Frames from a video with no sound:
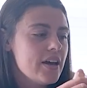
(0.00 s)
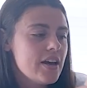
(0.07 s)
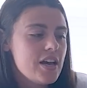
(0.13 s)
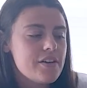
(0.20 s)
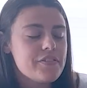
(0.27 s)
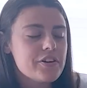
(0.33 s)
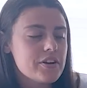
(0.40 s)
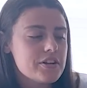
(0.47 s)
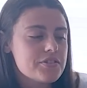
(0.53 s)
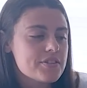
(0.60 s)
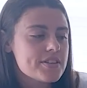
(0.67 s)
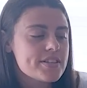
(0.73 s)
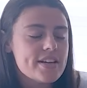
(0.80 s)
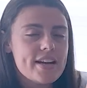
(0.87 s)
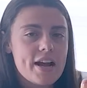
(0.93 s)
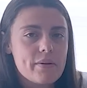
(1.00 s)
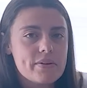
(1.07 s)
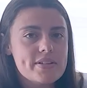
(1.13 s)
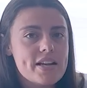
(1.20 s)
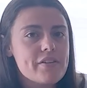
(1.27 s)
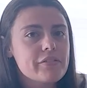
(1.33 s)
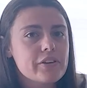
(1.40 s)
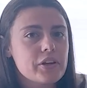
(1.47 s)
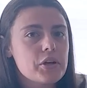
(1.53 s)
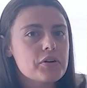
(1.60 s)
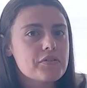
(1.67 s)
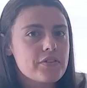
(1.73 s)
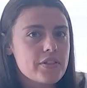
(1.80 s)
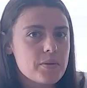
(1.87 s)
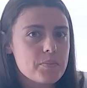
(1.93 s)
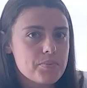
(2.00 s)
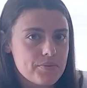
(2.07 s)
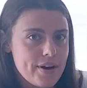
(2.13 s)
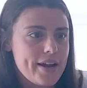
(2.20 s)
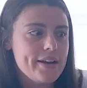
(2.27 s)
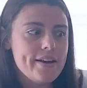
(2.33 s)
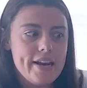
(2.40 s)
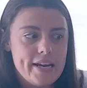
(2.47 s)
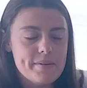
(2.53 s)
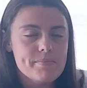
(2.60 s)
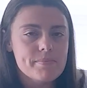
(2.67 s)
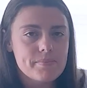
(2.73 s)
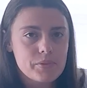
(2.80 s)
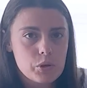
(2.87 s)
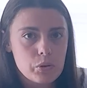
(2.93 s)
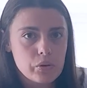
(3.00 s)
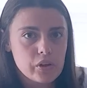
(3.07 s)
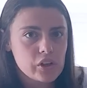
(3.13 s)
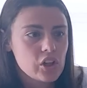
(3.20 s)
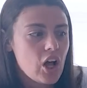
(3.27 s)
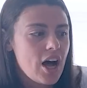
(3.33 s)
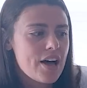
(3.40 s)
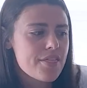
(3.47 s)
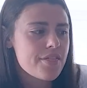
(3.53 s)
if you're interested, I would definitely go for the brand name Kula cloth.